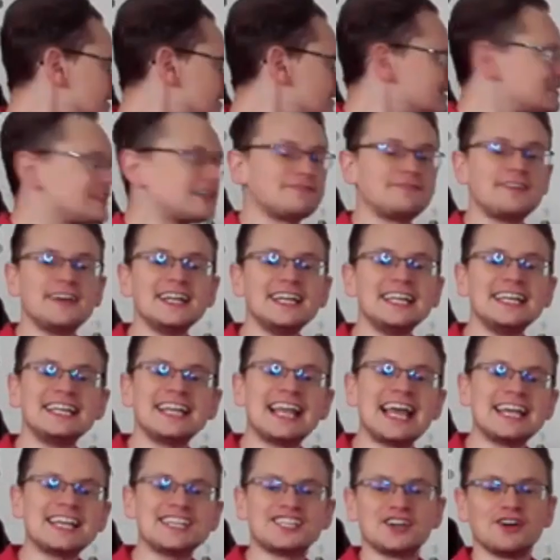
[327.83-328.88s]
They're fairly
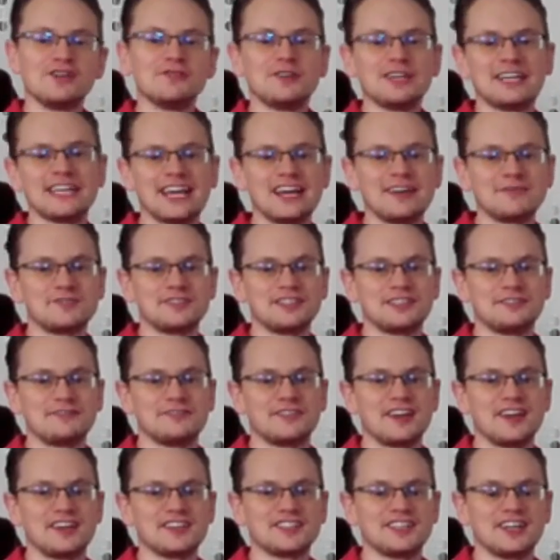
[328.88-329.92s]
late on when it comes to the
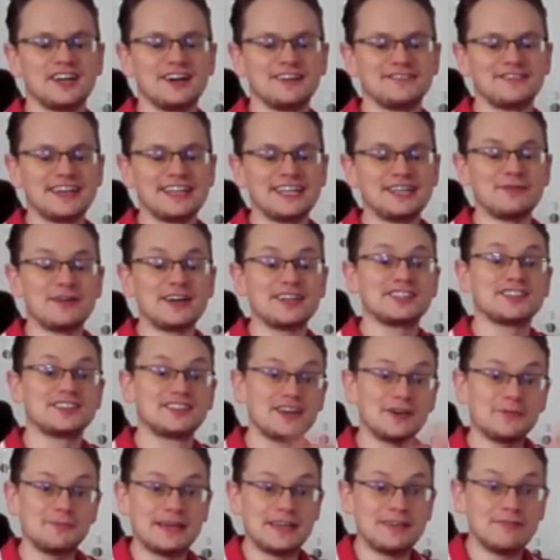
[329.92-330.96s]
first half anyway, so
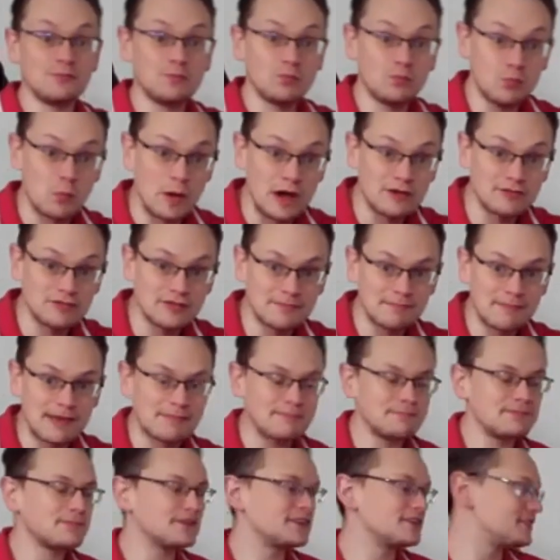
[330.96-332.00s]
they'll be well
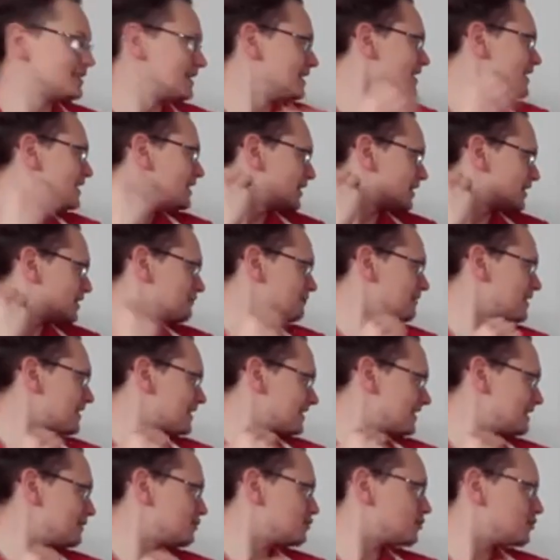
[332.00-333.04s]
remembered. And I
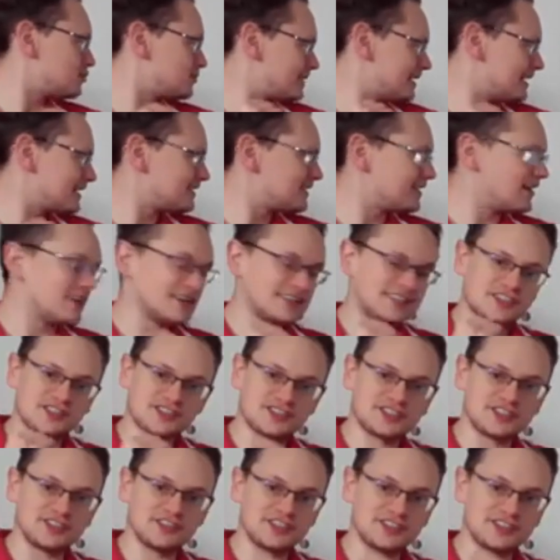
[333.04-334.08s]
reckon it will be a nice,
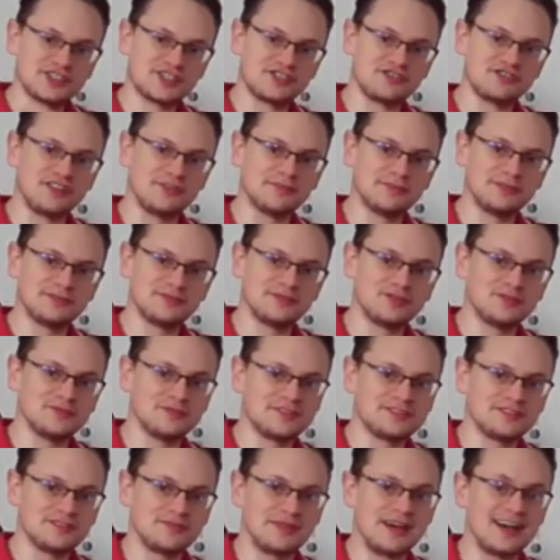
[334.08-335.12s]
solid, strong
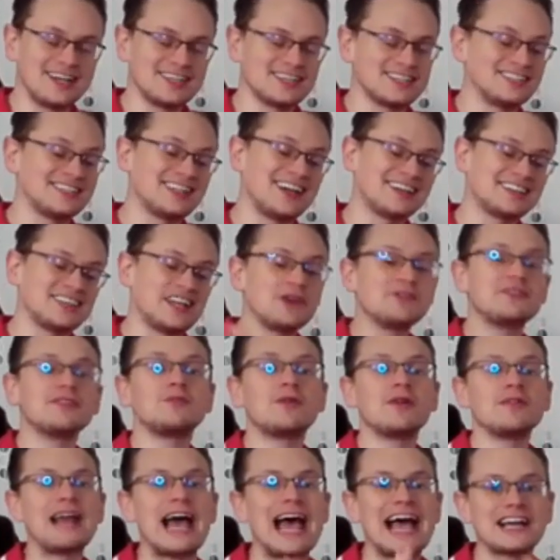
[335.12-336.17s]
performance from Iceland. I know they
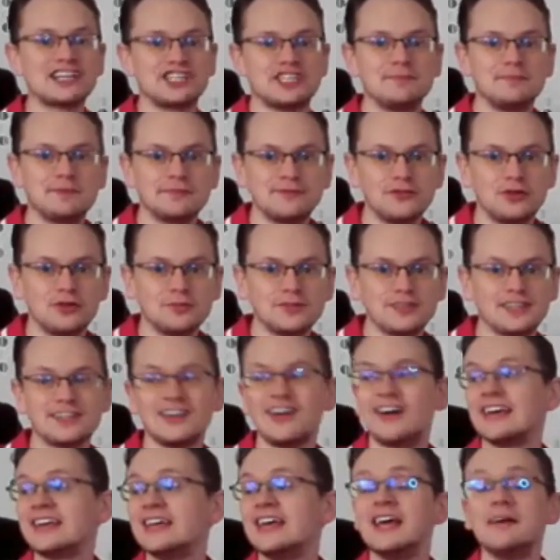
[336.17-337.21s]
won't actually perform on the
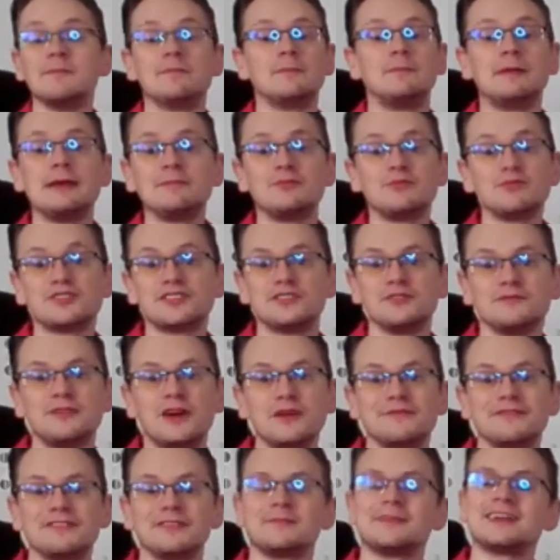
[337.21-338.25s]
night, but people will still
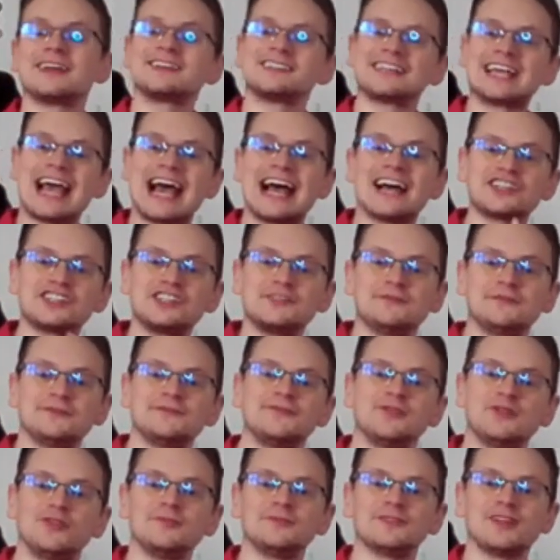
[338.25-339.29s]
vote for them because they actually
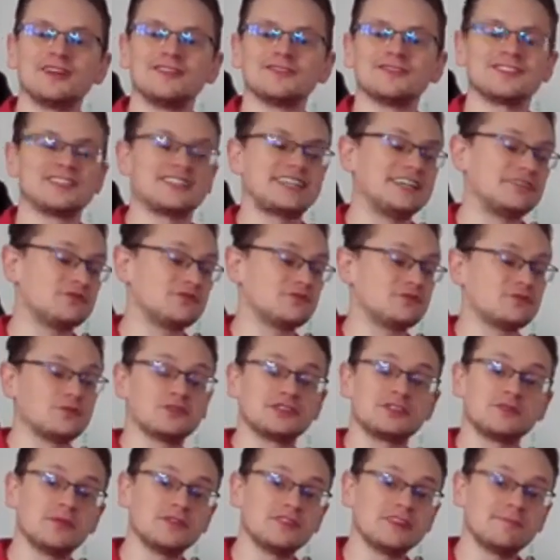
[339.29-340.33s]
performed on stage, which is
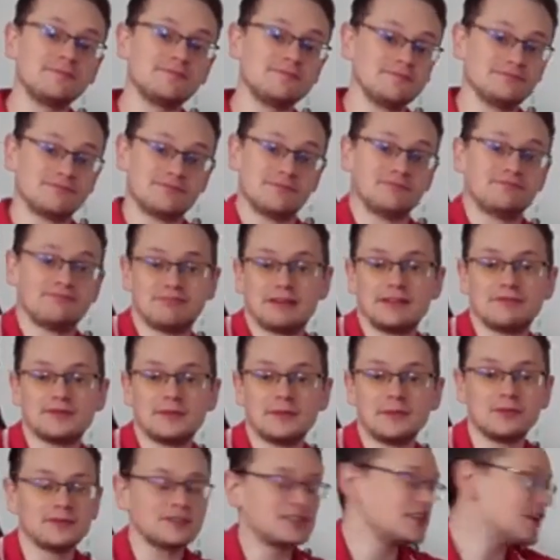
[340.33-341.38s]
what they
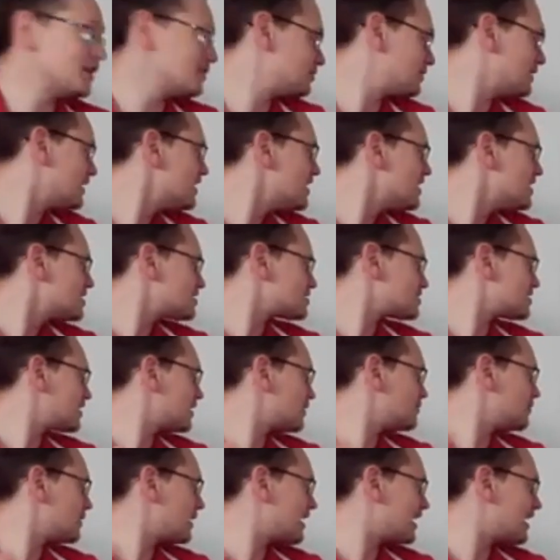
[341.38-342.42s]
preferably want to do.
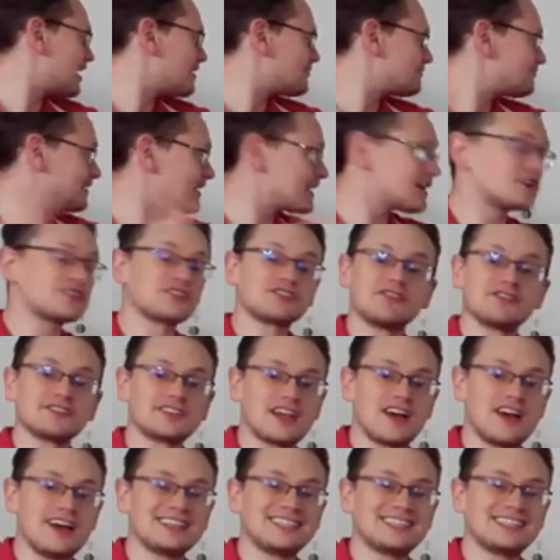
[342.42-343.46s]
So fingers
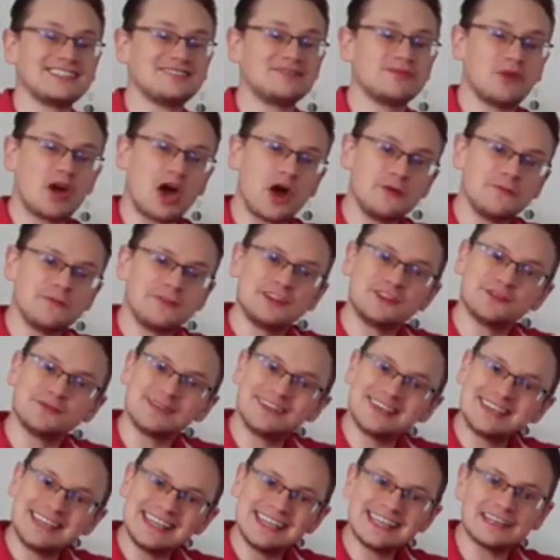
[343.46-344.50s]
crossed Iceland hopefully do a
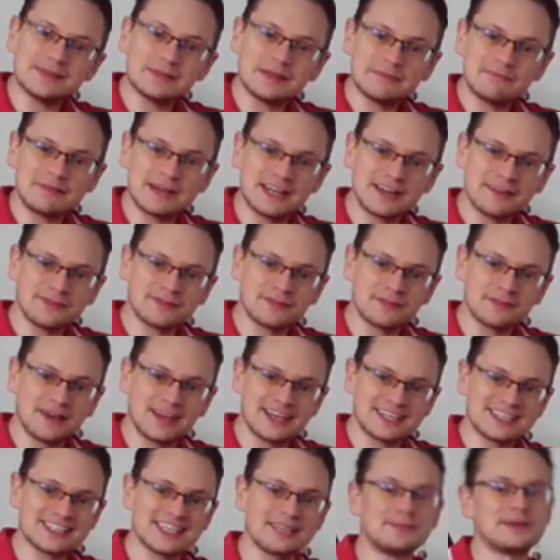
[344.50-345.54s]
little bit better for
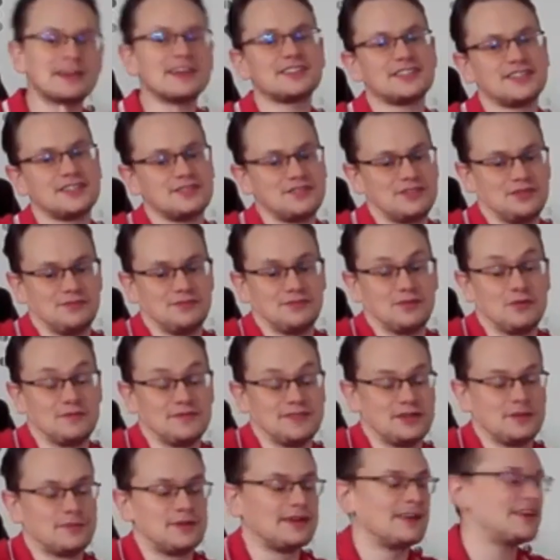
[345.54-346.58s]
my sake, because I do
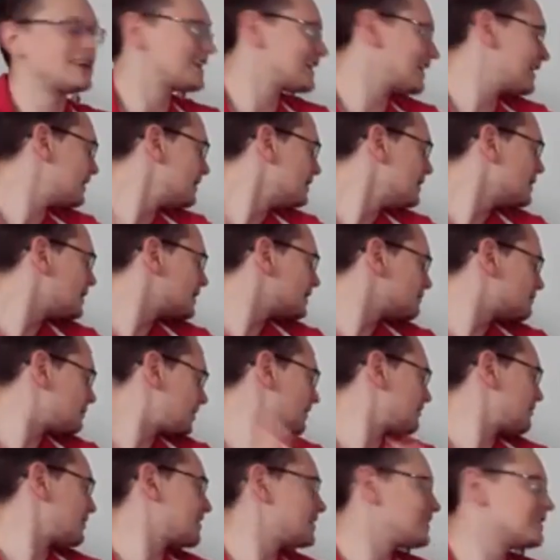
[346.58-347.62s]
obviously quite like it. But
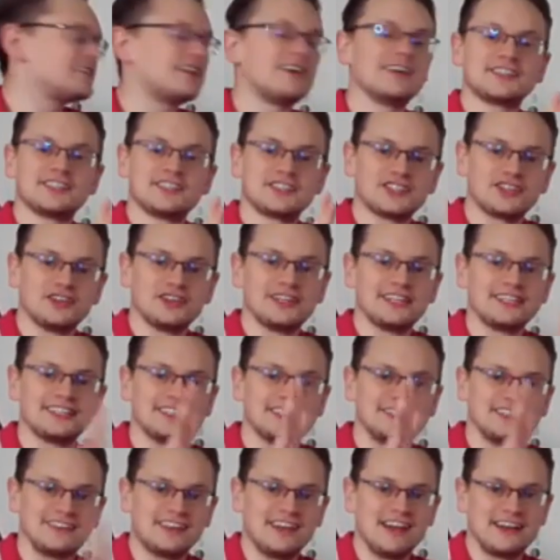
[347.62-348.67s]
I reckon a nice solid
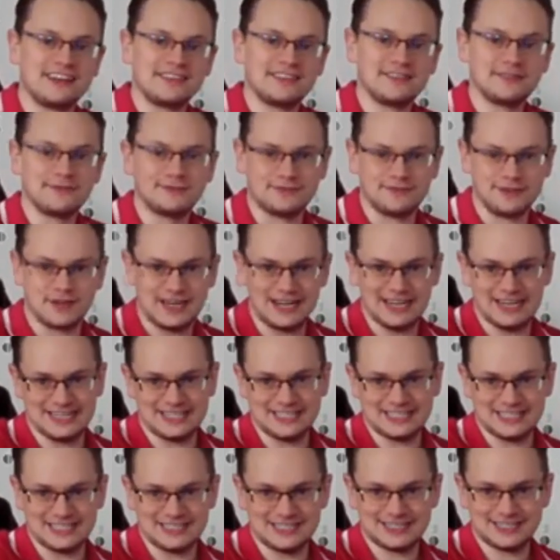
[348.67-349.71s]
9th for
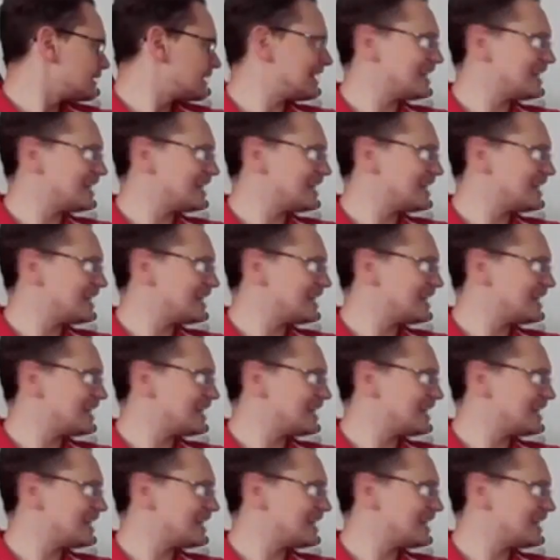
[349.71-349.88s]
Iceland.